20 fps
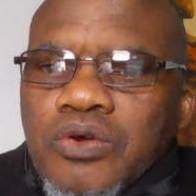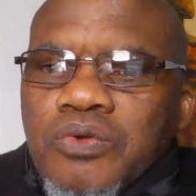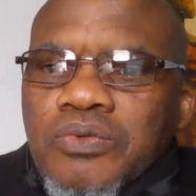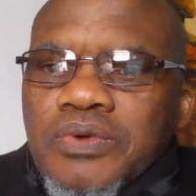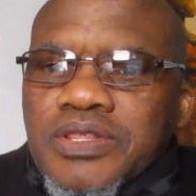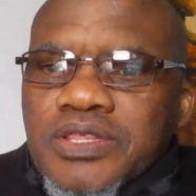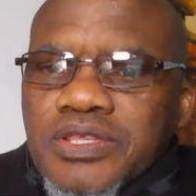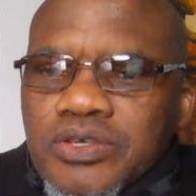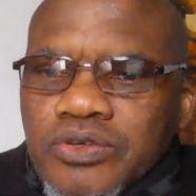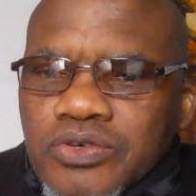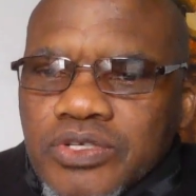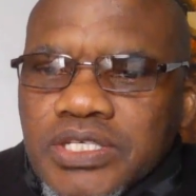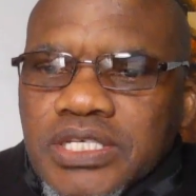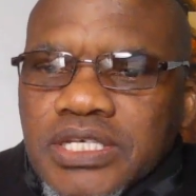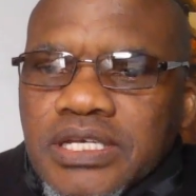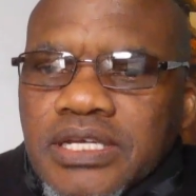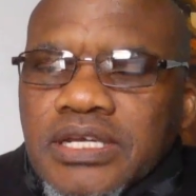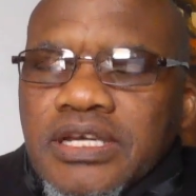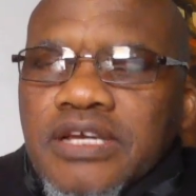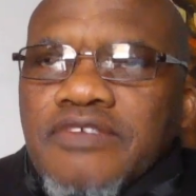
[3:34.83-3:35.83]
with
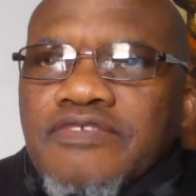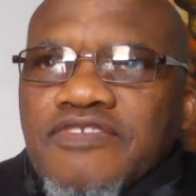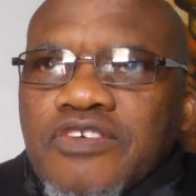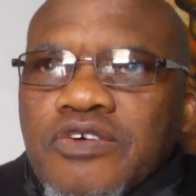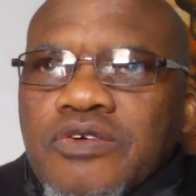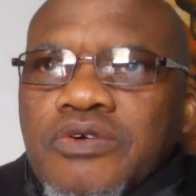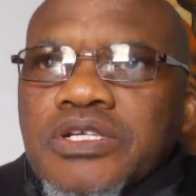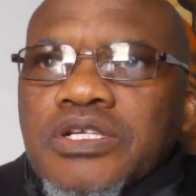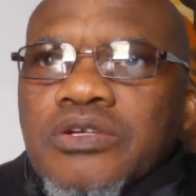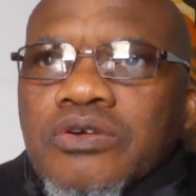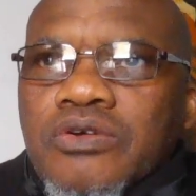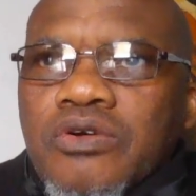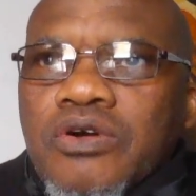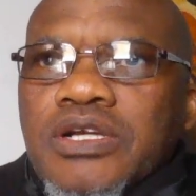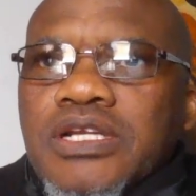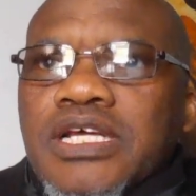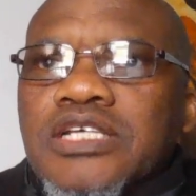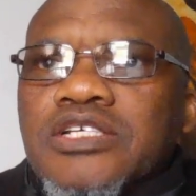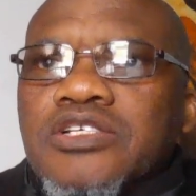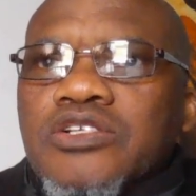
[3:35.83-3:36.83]
using a phone in
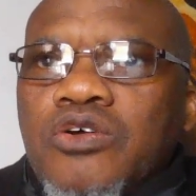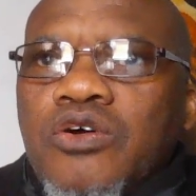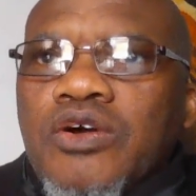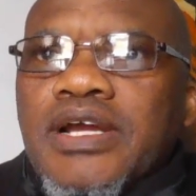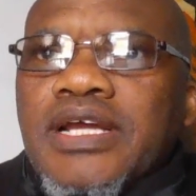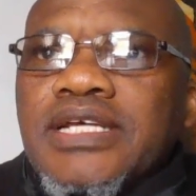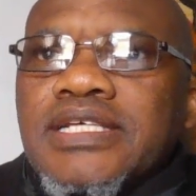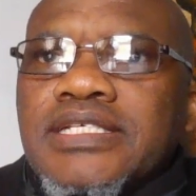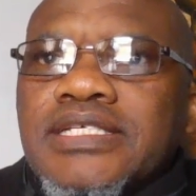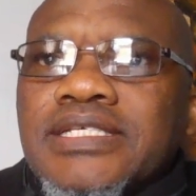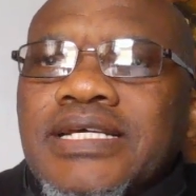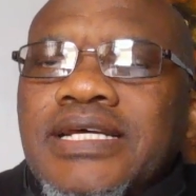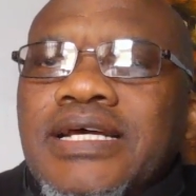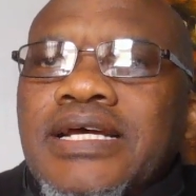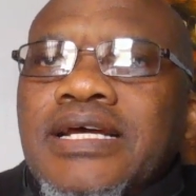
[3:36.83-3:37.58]
court as long as